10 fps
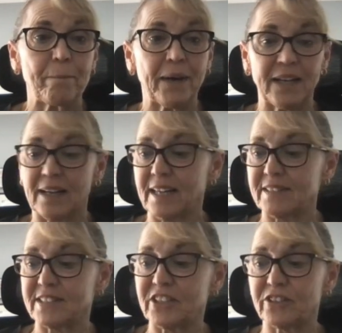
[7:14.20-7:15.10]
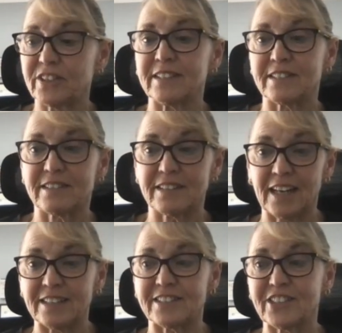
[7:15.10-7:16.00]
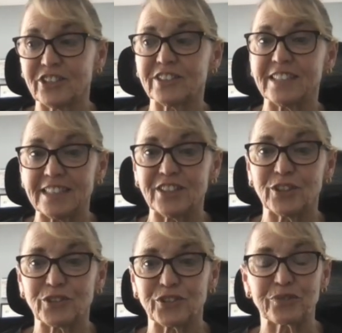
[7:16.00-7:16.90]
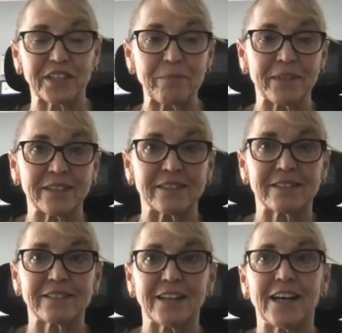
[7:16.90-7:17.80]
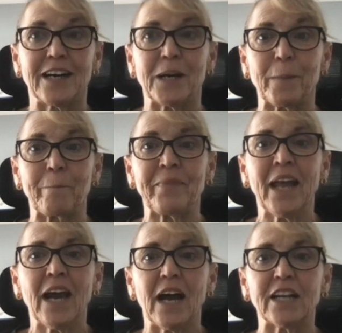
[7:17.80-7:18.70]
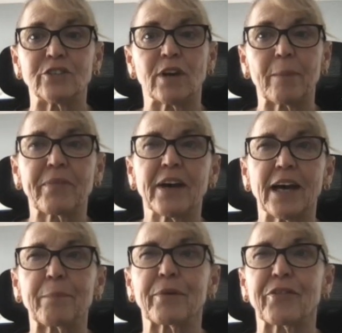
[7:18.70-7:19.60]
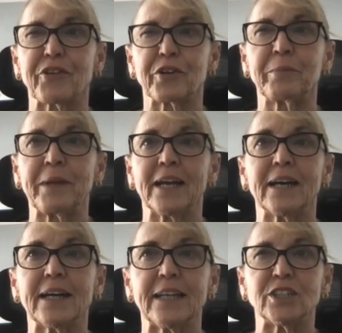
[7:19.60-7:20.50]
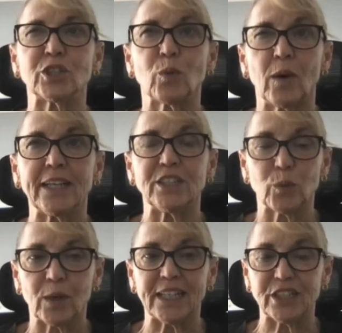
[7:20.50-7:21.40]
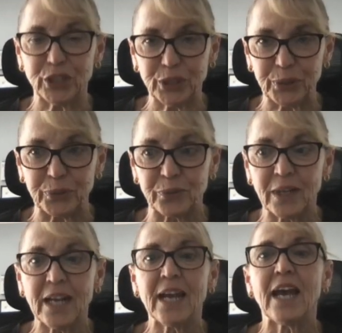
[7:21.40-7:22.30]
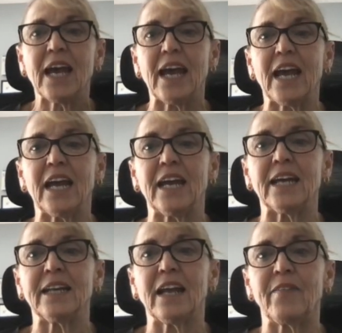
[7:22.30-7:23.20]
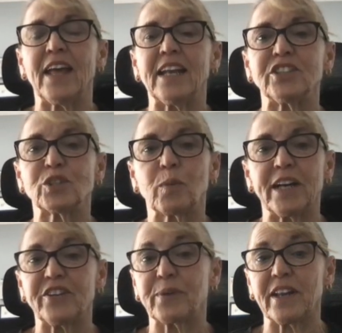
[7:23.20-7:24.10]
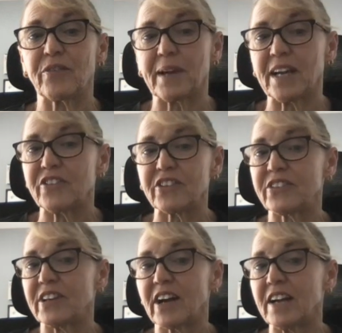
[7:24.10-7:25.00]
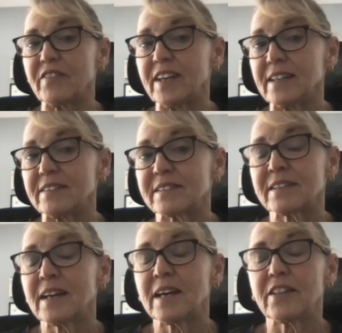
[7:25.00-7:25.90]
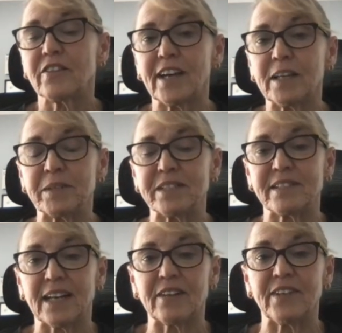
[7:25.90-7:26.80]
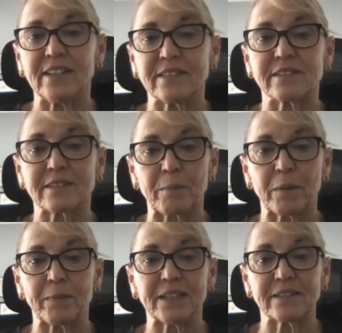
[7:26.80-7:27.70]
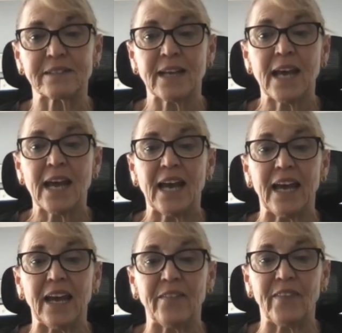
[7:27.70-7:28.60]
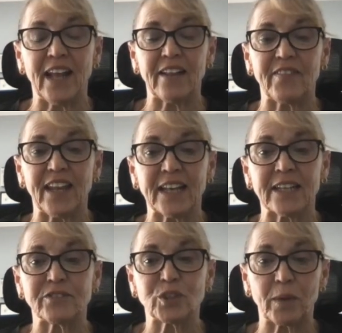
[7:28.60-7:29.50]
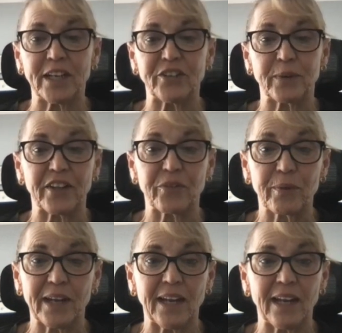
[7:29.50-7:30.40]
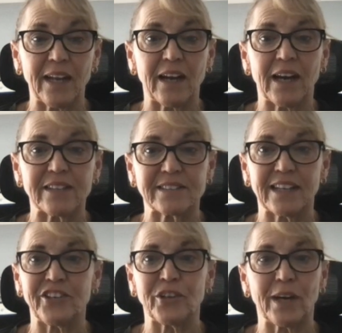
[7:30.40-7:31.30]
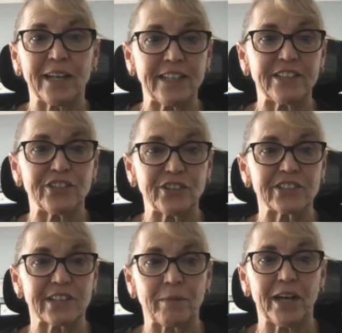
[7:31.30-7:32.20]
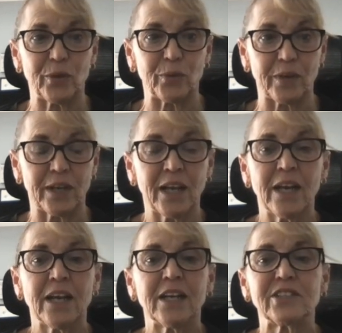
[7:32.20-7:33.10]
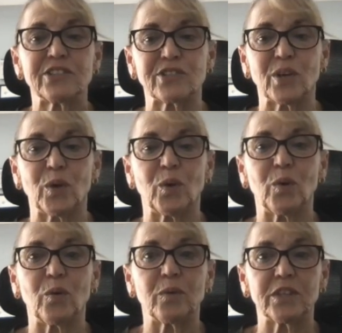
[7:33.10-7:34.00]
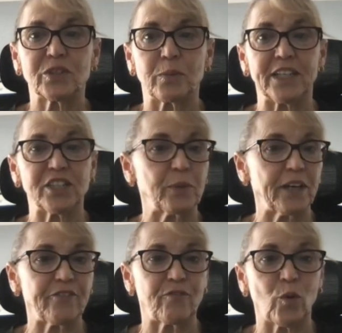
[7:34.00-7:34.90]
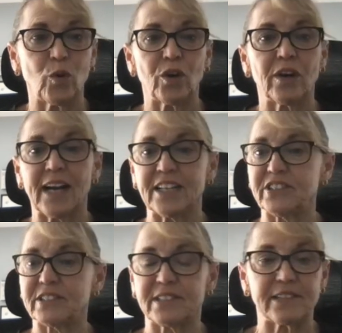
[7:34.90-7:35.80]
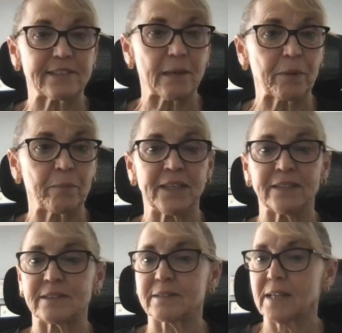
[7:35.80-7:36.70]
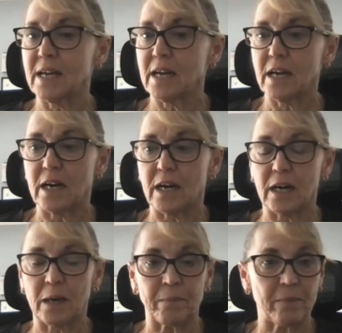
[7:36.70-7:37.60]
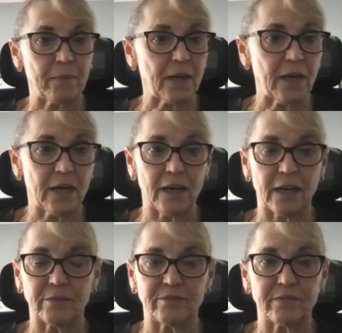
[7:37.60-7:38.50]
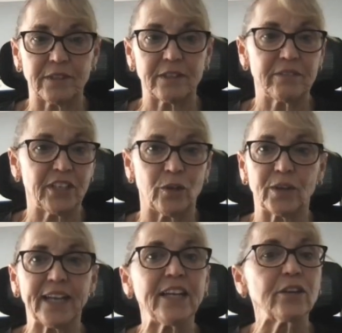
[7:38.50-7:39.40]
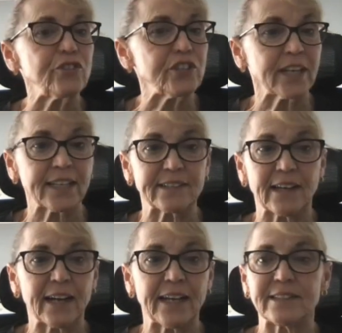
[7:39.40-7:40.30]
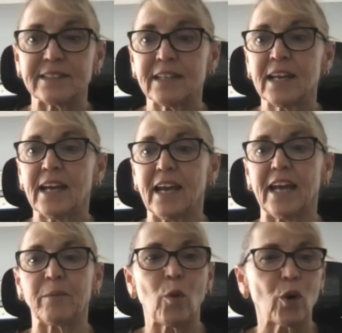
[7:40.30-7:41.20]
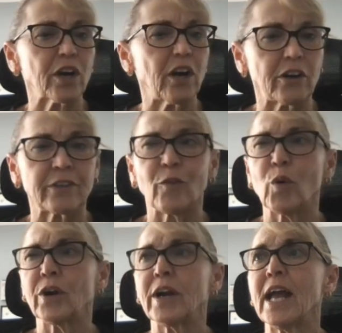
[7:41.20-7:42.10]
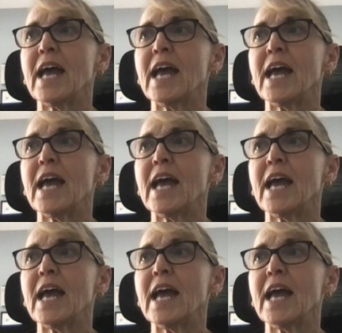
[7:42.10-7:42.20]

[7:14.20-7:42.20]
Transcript: But I still did those treatments. I dropped the hypothermia in 2022, and then in 2023 I just did IVs, the vitamin C IVs and supplements. And then at the end of 2023 I said, I need to do this on my own. So 2024 I just did supplements, um, uh, ketogenic diet and more carnivore,